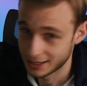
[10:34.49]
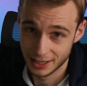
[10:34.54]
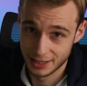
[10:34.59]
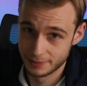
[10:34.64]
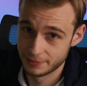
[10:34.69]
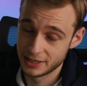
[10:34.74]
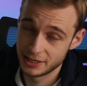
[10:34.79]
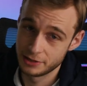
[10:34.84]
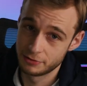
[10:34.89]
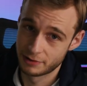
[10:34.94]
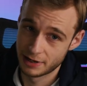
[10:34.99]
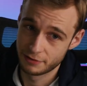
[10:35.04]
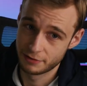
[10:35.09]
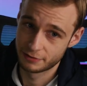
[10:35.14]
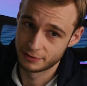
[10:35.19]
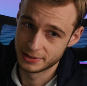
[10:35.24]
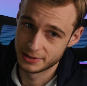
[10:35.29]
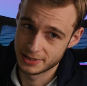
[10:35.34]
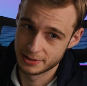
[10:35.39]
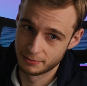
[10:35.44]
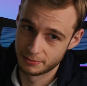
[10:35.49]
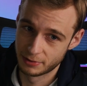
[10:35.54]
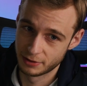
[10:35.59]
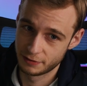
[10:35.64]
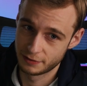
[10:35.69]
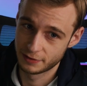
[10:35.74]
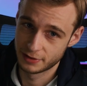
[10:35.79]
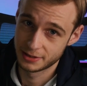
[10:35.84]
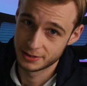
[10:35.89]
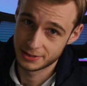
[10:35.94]
I made reference in my
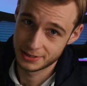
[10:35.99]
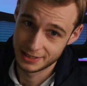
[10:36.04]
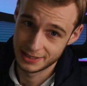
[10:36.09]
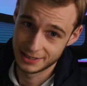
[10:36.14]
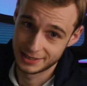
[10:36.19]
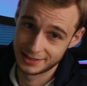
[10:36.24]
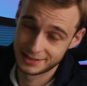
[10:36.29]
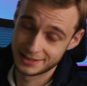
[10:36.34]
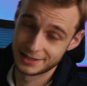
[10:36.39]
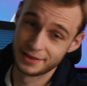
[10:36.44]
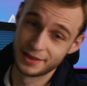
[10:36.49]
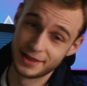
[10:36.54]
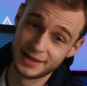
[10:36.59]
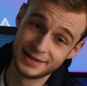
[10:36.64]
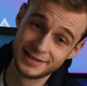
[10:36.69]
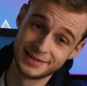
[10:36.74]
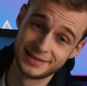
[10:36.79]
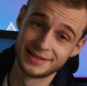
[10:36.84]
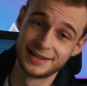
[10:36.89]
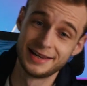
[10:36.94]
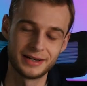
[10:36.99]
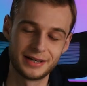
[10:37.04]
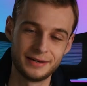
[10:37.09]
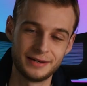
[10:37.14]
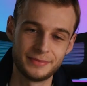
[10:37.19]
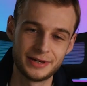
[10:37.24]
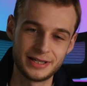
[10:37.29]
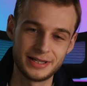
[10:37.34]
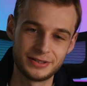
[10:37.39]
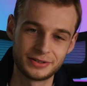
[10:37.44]
first year to this. I
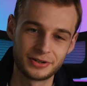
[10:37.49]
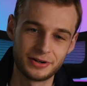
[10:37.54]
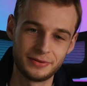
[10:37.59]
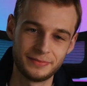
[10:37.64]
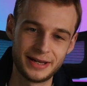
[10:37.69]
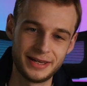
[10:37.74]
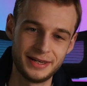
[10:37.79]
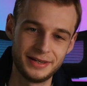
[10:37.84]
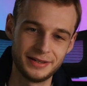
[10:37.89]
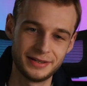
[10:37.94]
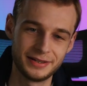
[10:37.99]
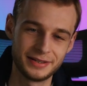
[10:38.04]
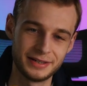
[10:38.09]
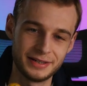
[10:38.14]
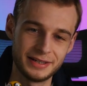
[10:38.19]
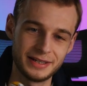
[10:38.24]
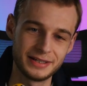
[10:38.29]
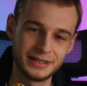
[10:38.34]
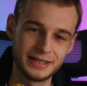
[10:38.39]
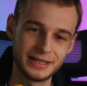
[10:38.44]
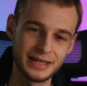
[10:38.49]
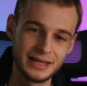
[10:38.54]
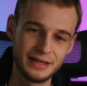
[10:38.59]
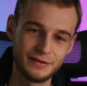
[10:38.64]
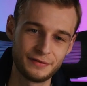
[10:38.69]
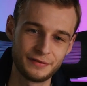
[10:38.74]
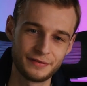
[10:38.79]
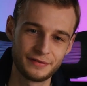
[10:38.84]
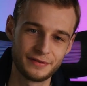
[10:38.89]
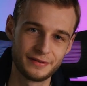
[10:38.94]
made a comment that
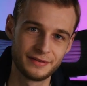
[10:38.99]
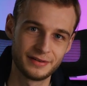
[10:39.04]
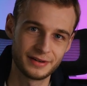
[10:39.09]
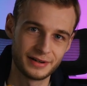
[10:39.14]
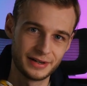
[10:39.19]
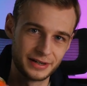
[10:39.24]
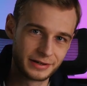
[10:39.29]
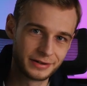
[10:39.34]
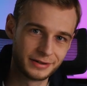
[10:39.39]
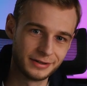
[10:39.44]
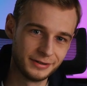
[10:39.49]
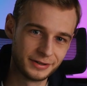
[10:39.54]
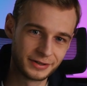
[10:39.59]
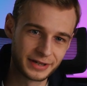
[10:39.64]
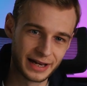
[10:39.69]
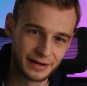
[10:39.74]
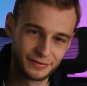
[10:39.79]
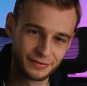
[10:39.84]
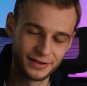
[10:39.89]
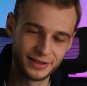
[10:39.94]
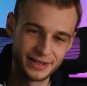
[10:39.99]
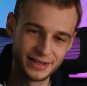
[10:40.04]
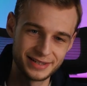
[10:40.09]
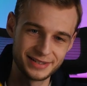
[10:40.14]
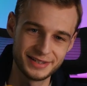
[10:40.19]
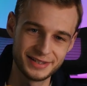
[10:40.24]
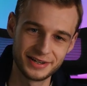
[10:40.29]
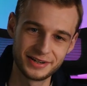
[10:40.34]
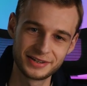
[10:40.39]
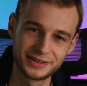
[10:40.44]
if I could look after this
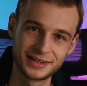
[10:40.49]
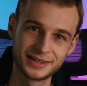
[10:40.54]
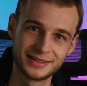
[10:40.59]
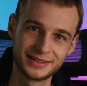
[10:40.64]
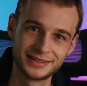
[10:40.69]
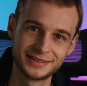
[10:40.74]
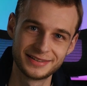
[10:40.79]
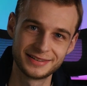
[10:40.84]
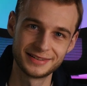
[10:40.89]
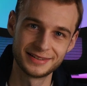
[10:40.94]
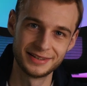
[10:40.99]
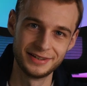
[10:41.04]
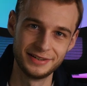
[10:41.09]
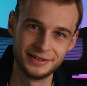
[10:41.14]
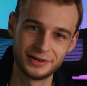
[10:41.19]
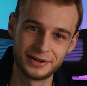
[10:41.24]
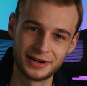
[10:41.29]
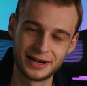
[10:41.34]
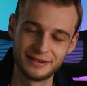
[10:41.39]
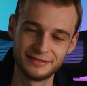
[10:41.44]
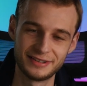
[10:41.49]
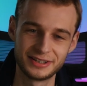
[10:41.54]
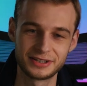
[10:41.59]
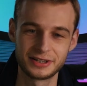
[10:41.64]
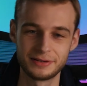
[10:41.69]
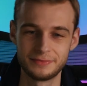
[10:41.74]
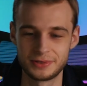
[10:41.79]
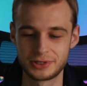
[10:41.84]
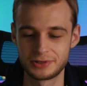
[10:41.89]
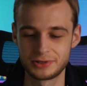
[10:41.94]
duck and not have it
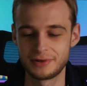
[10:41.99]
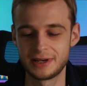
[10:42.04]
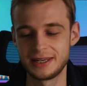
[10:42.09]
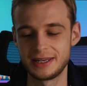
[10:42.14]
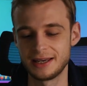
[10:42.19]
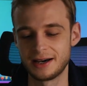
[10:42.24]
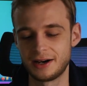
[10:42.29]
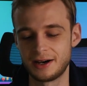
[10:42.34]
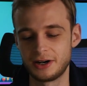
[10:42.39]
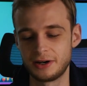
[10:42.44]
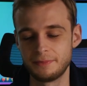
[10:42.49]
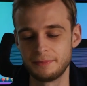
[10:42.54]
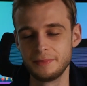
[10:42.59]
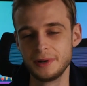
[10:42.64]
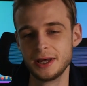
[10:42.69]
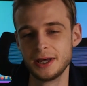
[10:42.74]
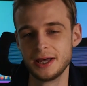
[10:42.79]
come to any harm